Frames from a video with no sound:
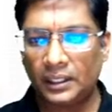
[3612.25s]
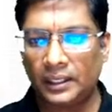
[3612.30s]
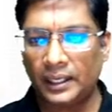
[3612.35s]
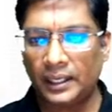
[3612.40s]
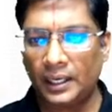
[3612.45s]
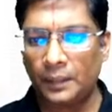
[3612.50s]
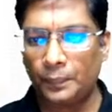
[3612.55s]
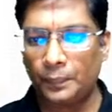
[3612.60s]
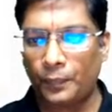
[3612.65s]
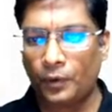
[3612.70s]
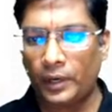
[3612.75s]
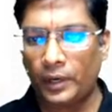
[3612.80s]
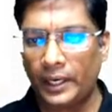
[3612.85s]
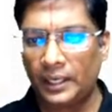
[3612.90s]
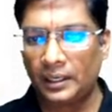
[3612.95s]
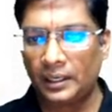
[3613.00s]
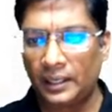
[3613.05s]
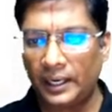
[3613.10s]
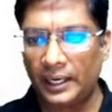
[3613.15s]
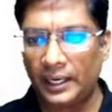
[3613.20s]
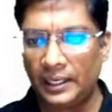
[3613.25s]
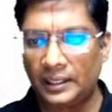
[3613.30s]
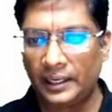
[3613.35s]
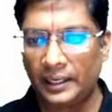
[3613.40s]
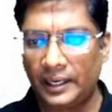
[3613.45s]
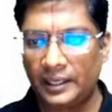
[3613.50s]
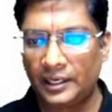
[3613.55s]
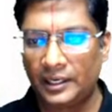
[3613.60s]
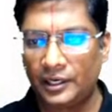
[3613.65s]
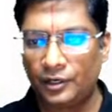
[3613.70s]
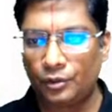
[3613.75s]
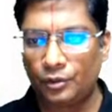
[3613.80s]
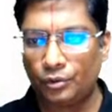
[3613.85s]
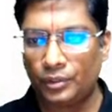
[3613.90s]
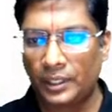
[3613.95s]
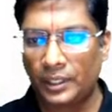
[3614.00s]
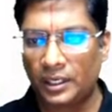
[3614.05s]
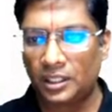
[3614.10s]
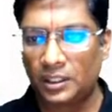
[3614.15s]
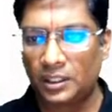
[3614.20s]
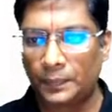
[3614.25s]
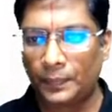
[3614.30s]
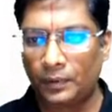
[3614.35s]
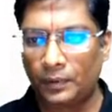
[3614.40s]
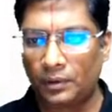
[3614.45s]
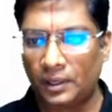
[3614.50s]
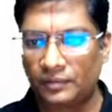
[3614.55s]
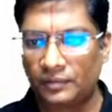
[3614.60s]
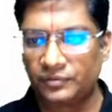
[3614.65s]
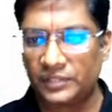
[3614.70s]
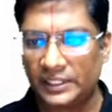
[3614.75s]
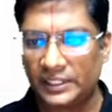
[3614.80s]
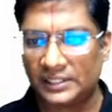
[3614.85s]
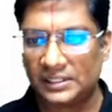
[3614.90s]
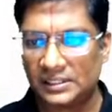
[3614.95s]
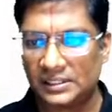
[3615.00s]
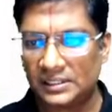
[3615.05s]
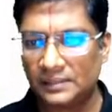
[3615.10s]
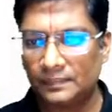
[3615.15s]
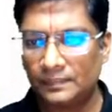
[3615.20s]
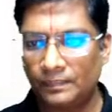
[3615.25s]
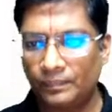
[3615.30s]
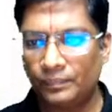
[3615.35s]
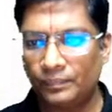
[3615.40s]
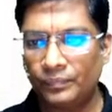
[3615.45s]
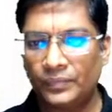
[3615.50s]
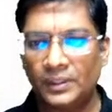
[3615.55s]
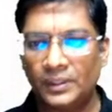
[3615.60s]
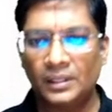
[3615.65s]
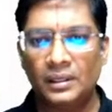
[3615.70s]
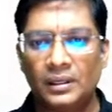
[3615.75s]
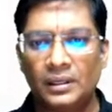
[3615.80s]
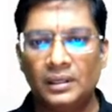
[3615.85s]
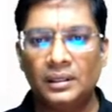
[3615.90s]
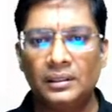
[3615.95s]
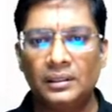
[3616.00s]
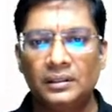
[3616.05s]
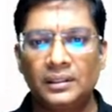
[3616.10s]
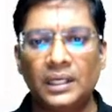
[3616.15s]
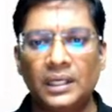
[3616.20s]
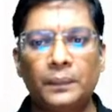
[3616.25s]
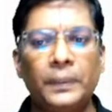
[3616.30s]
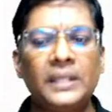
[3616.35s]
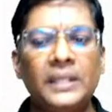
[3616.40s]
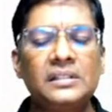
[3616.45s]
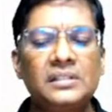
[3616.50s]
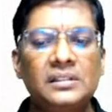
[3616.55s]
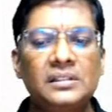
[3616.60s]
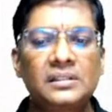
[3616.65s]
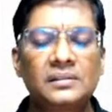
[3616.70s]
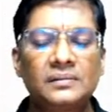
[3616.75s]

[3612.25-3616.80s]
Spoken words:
10.88 into 10 to the power of 6. That means